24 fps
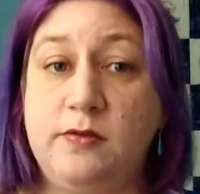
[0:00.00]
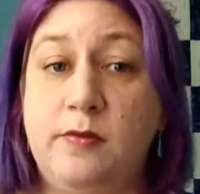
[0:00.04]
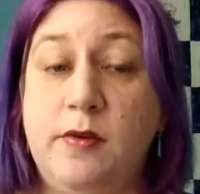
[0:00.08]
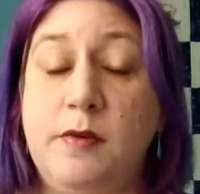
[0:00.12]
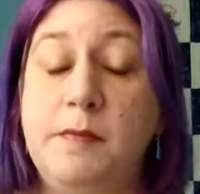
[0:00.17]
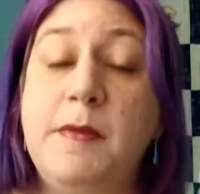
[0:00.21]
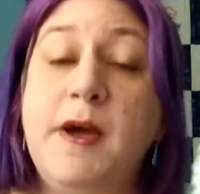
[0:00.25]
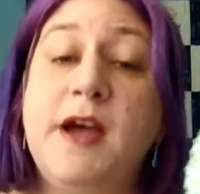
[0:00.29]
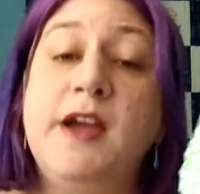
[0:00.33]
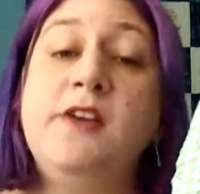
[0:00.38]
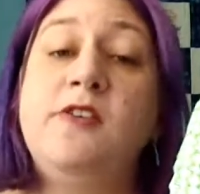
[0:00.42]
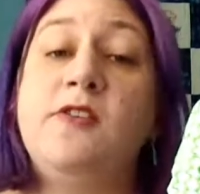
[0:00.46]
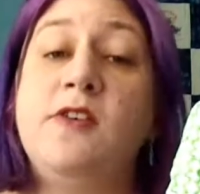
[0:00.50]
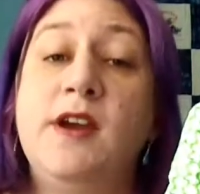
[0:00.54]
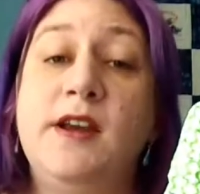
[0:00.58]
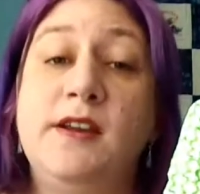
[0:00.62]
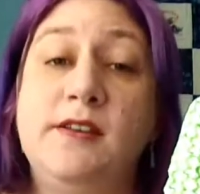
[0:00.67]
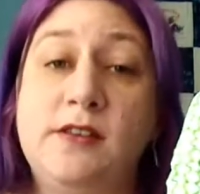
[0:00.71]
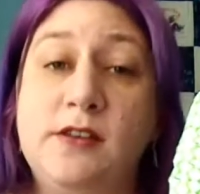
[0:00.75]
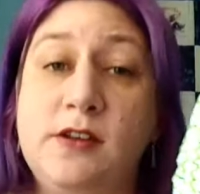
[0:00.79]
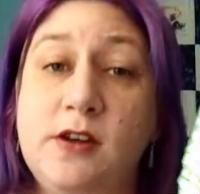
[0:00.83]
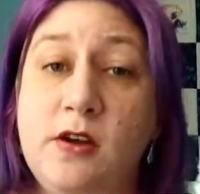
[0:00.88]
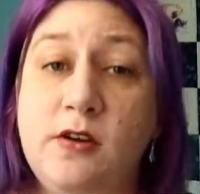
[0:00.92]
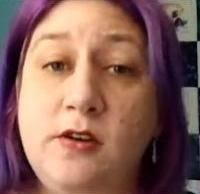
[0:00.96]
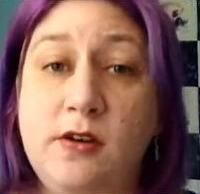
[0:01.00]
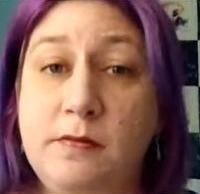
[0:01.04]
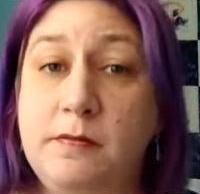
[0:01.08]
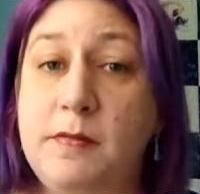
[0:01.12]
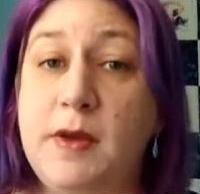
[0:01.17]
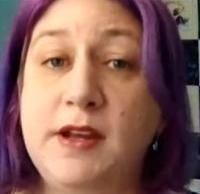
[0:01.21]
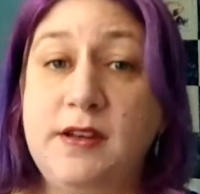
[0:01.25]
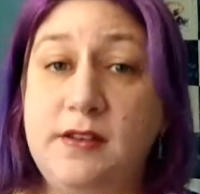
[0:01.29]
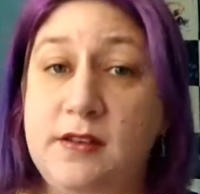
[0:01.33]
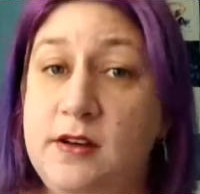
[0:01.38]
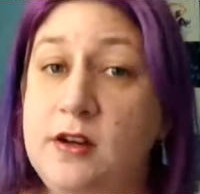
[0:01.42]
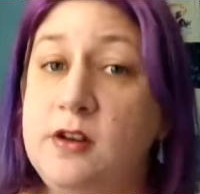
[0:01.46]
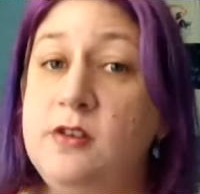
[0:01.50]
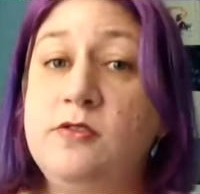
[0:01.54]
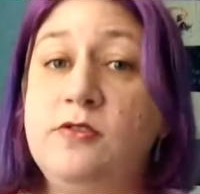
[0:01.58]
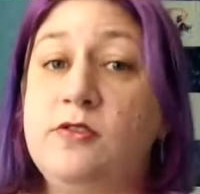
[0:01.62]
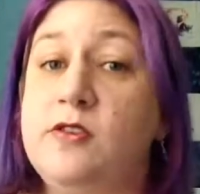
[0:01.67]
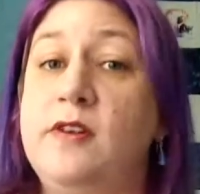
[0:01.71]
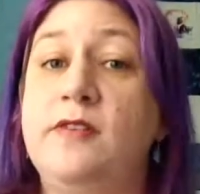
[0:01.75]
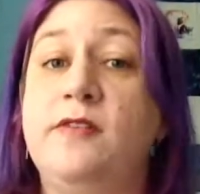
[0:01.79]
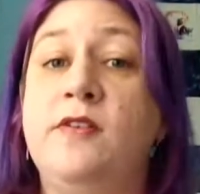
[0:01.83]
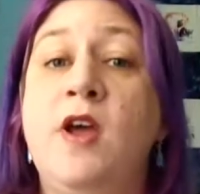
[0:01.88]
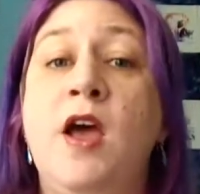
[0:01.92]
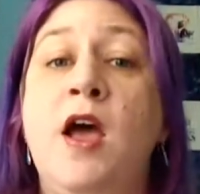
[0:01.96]
Well, my Greystone and my
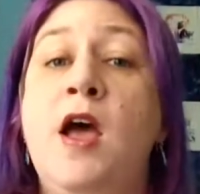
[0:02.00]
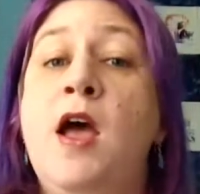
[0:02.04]
Snowdrift